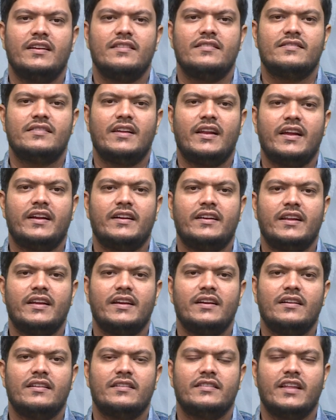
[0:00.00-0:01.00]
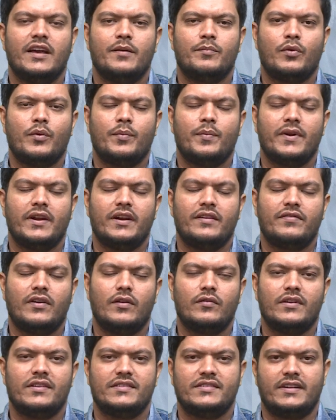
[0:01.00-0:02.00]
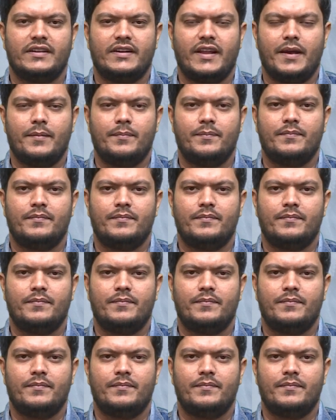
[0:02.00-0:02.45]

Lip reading: selecting the appropriate foundation type.